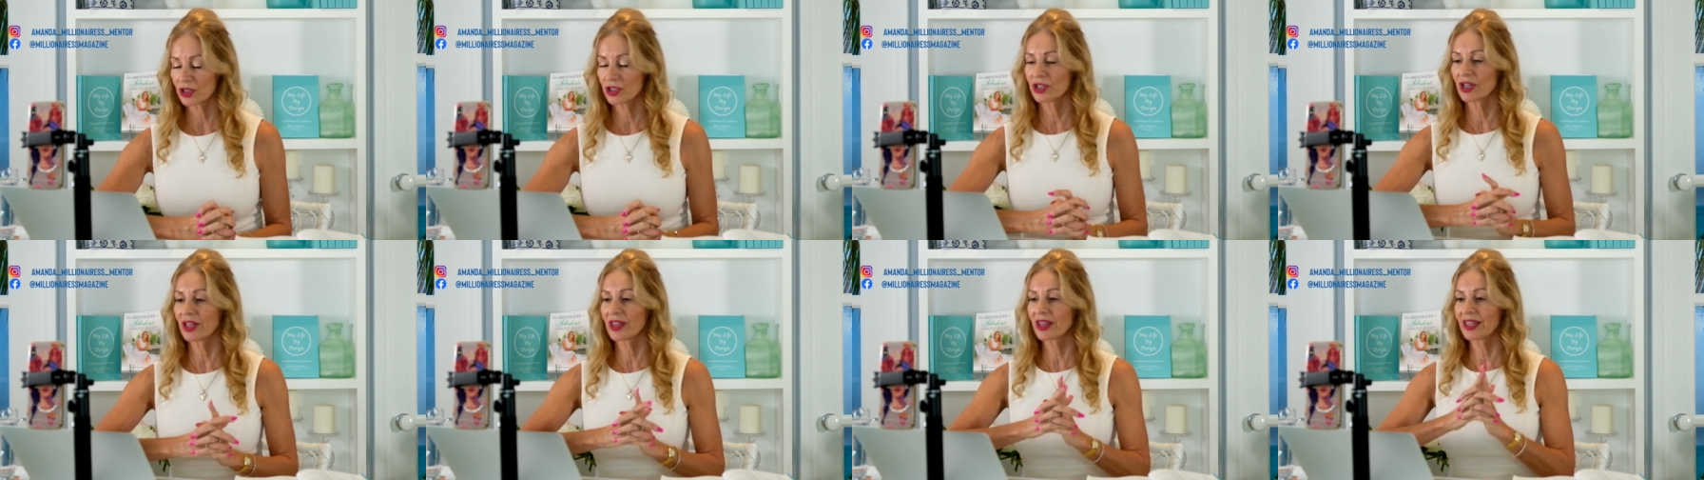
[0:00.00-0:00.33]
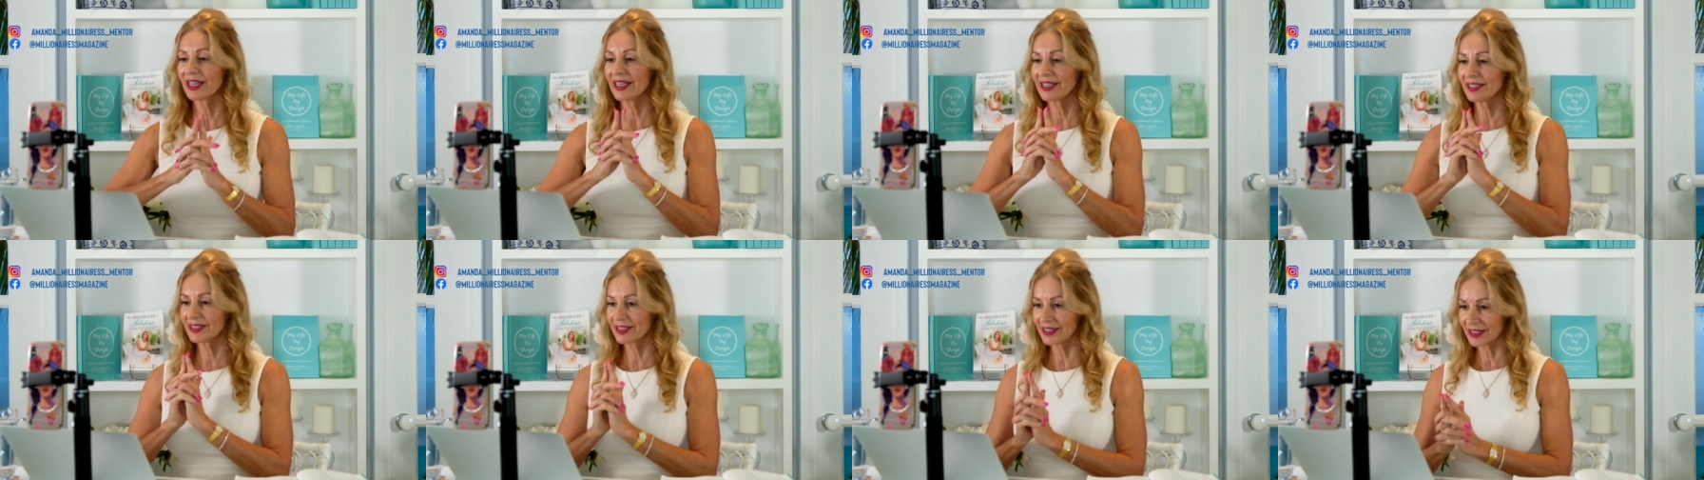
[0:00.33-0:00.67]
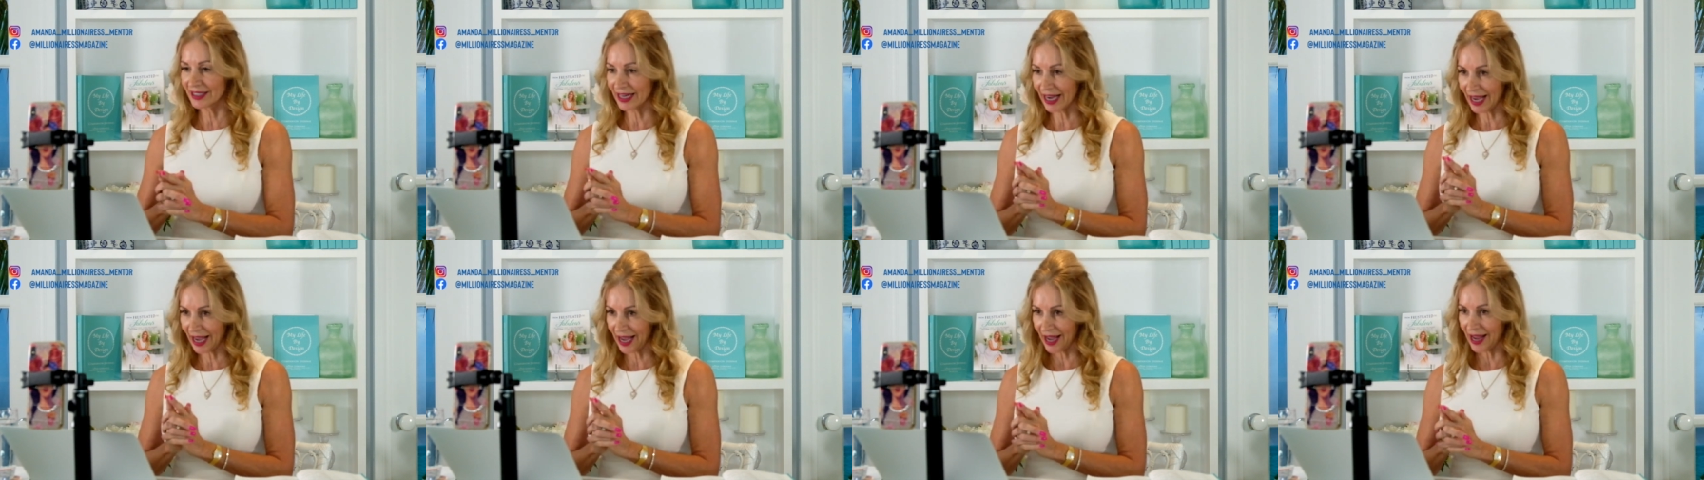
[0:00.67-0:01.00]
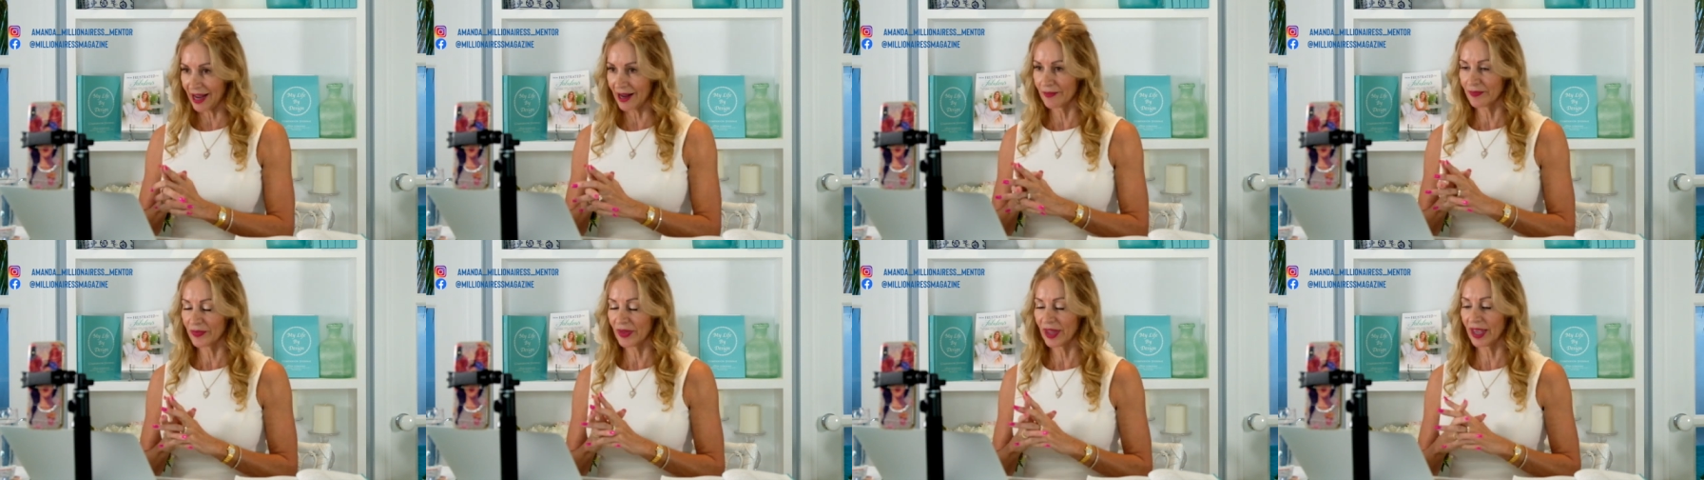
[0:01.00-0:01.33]
To this
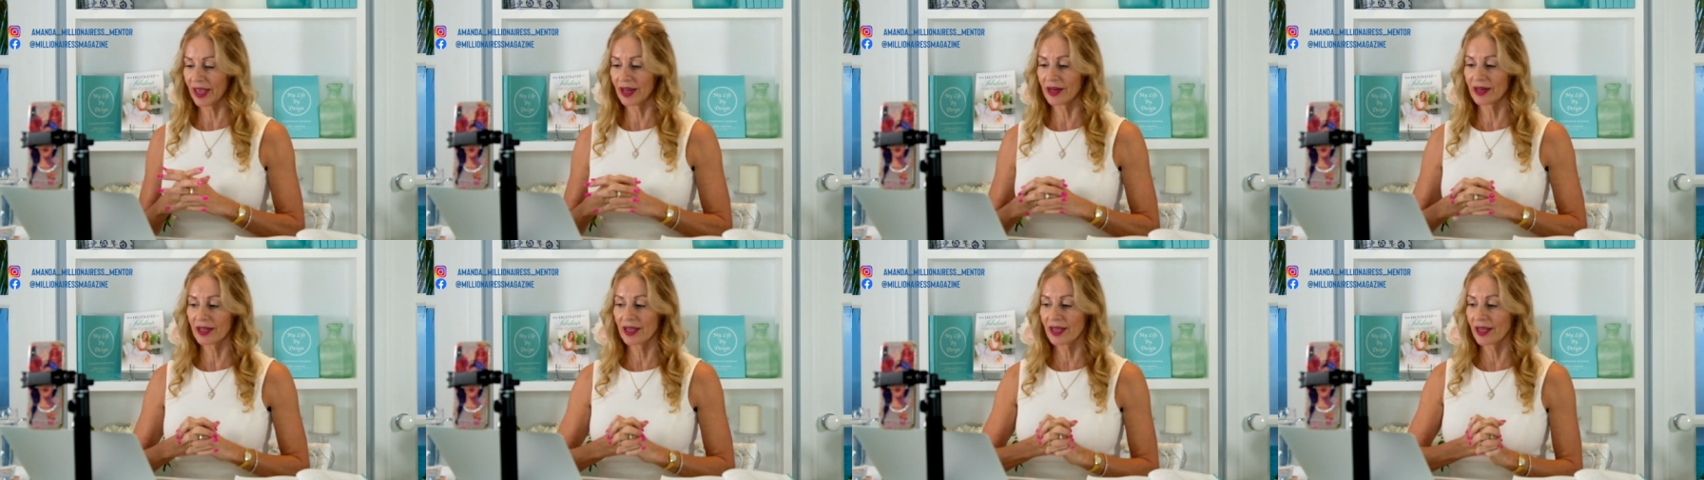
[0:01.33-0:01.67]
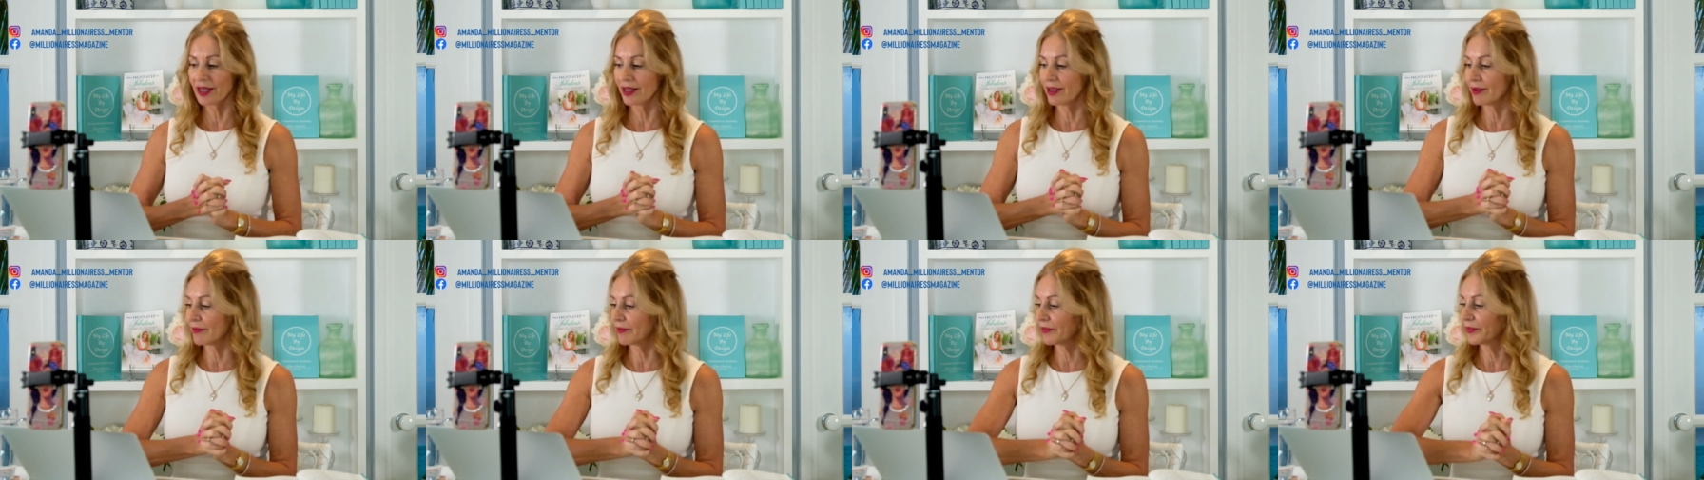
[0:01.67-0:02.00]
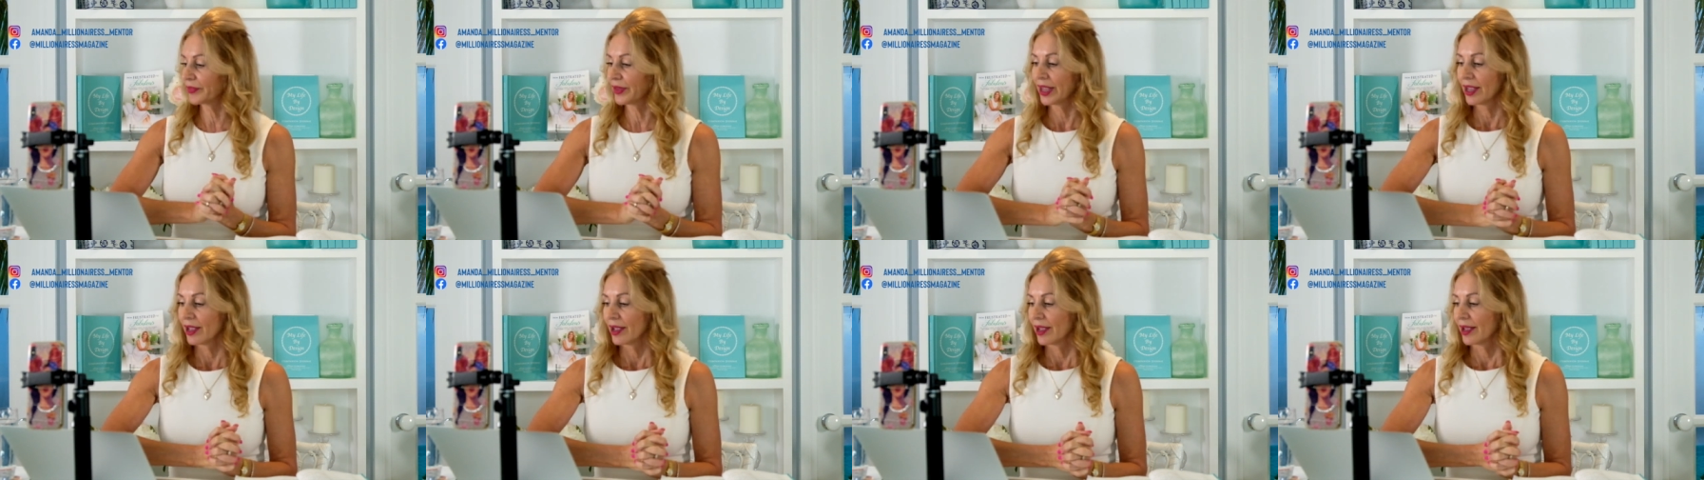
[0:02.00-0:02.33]
day, and Kim,